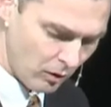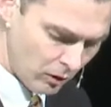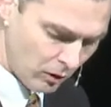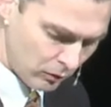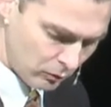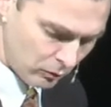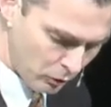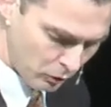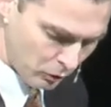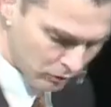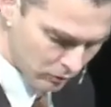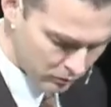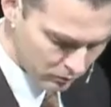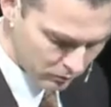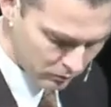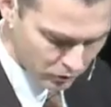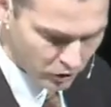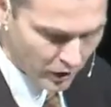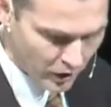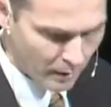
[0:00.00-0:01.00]
Luke
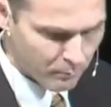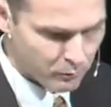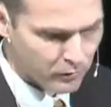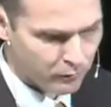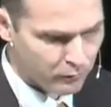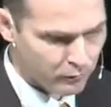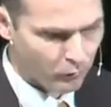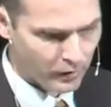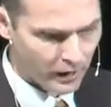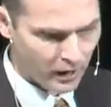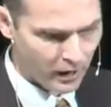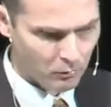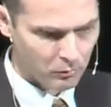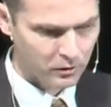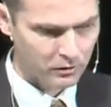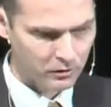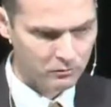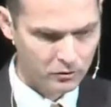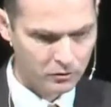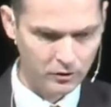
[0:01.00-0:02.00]
chapter 4, now we're
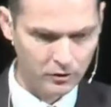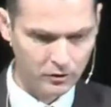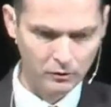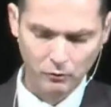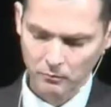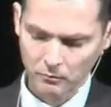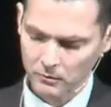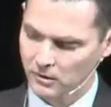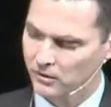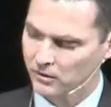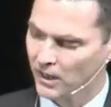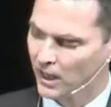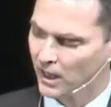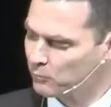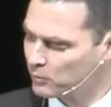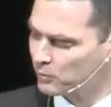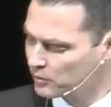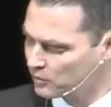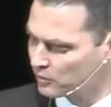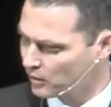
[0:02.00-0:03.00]
turning from the
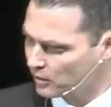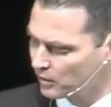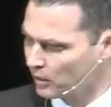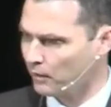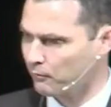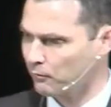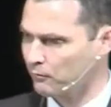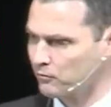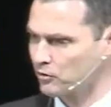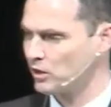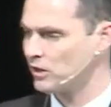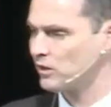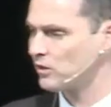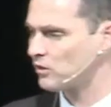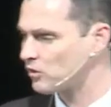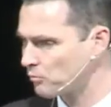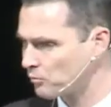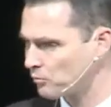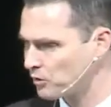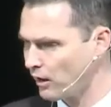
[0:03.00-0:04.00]
disciples to the life of
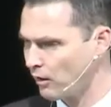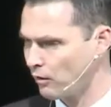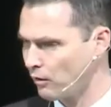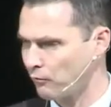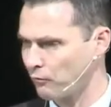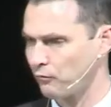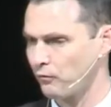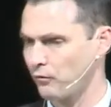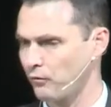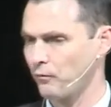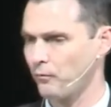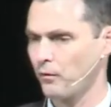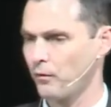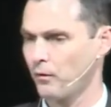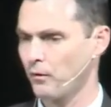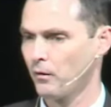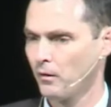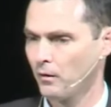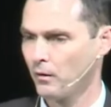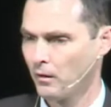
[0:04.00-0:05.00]
Jesus himself.
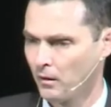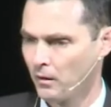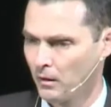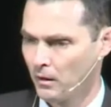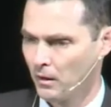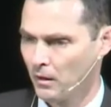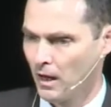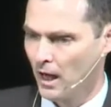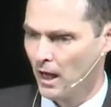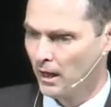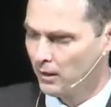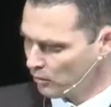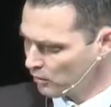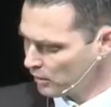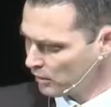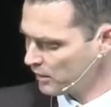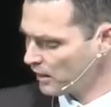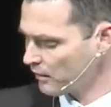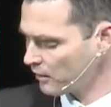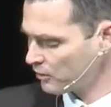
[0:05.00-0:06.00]
And
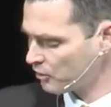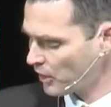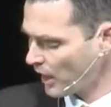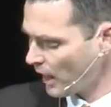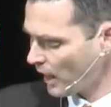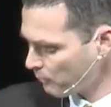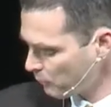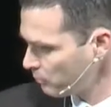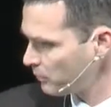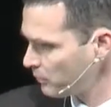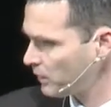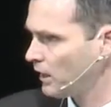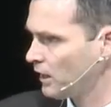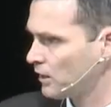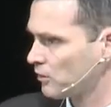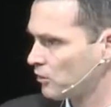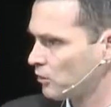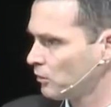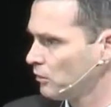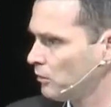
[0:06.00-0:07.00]
notice how the chapter
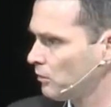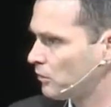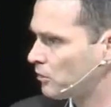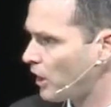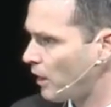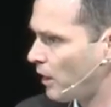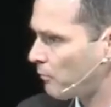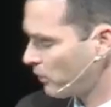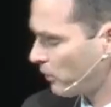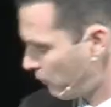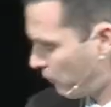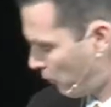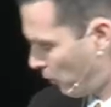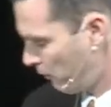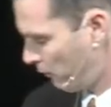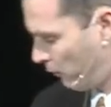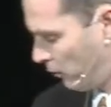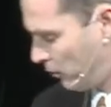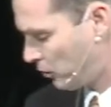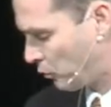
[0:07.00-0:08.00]
begins. Luke chapter 4,
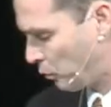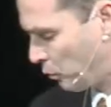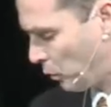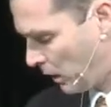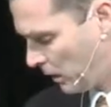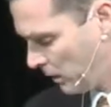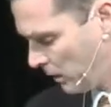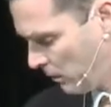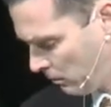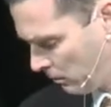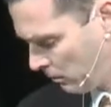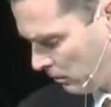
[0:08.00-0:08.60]
verse 1.